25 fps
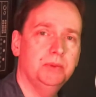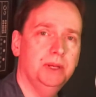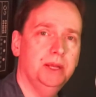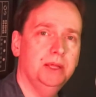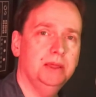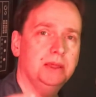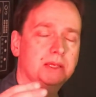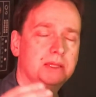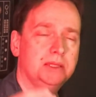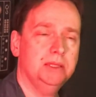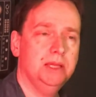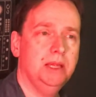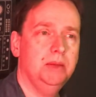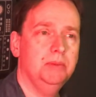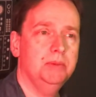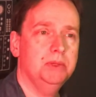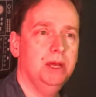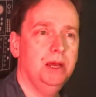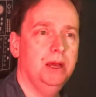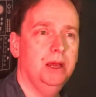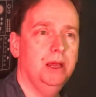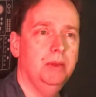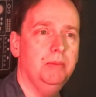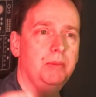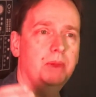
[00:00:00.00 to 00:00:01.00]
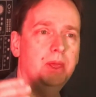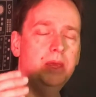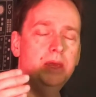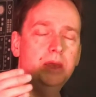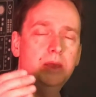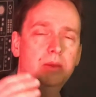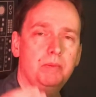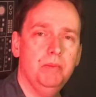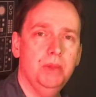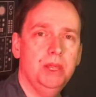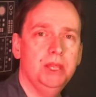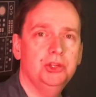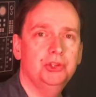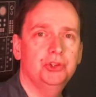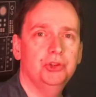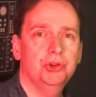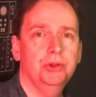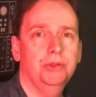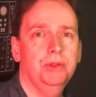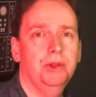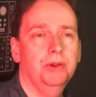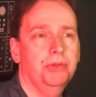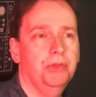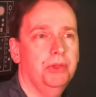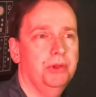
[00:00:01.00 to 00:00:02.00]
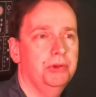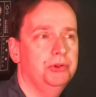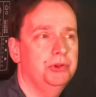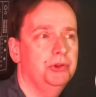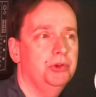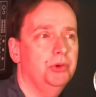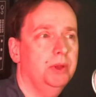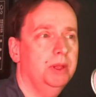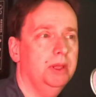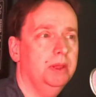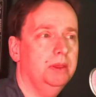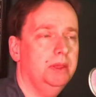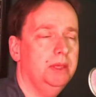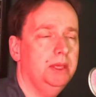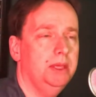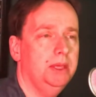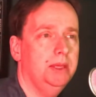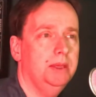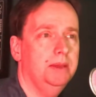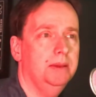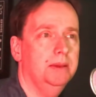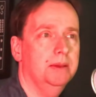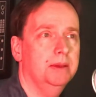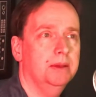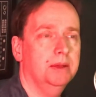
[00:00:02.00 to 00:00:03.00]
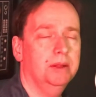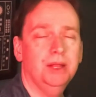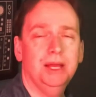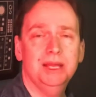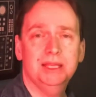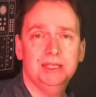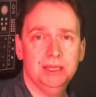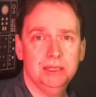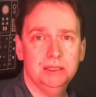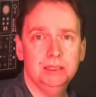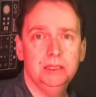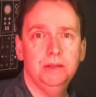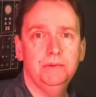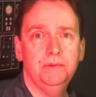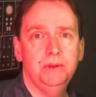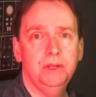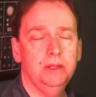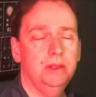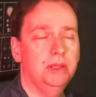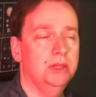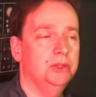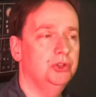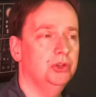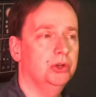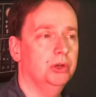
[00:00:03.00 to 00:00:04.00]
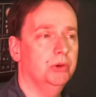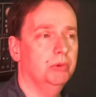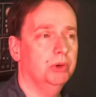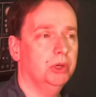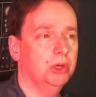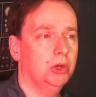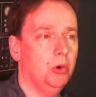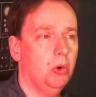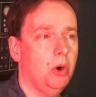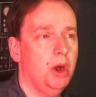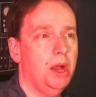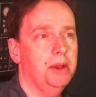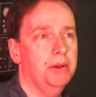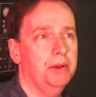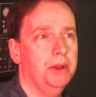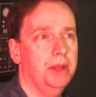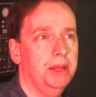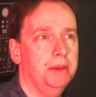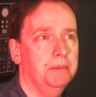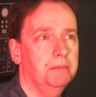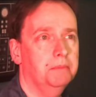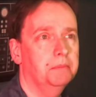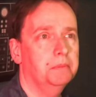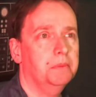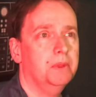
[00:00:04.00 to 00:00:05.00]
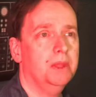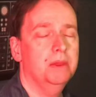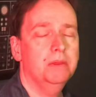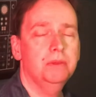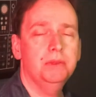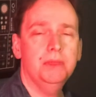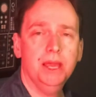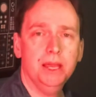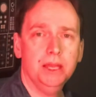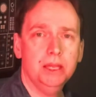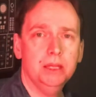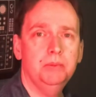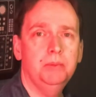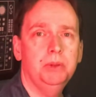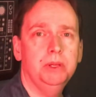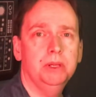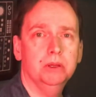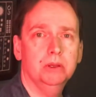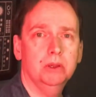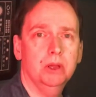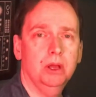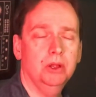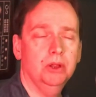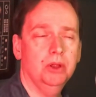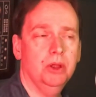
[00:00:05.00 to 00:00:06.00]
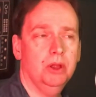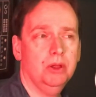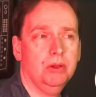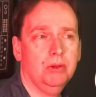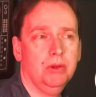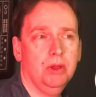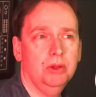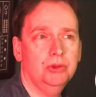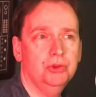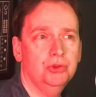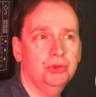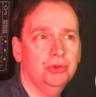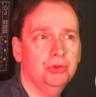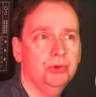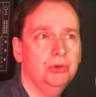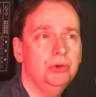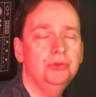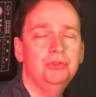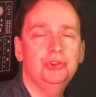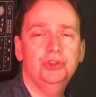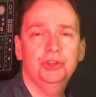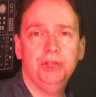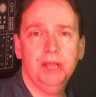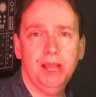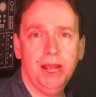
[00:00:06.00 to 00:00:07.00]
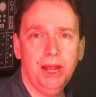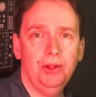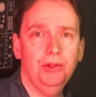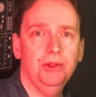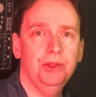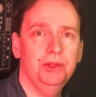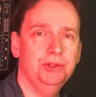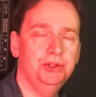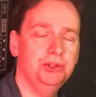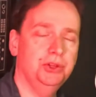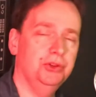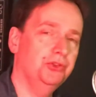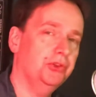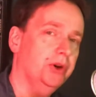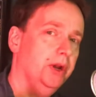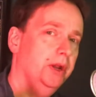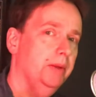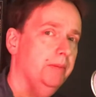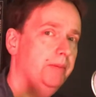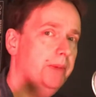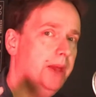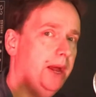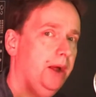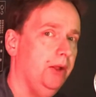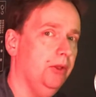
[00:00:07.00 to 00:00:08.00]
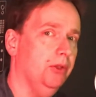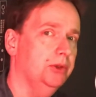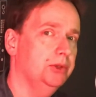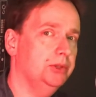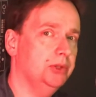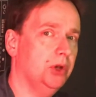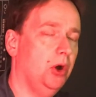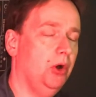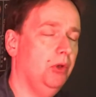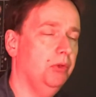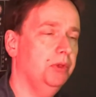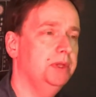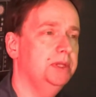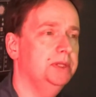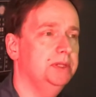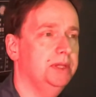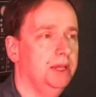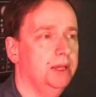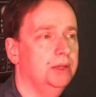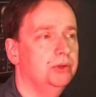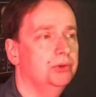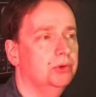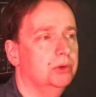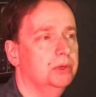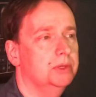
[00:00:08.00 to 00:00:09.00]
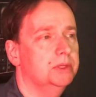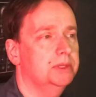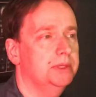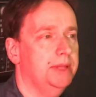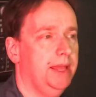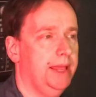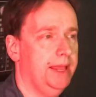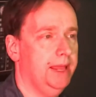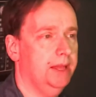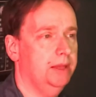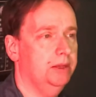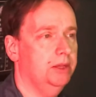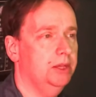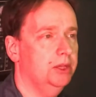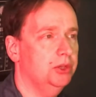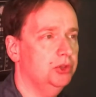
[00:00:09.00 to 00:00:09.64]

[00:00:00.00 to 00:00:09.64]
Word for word: but at the same time, make sure that they're doing the class activity that you're requiring, that could be a, a true challenge in trying to balance all these interests and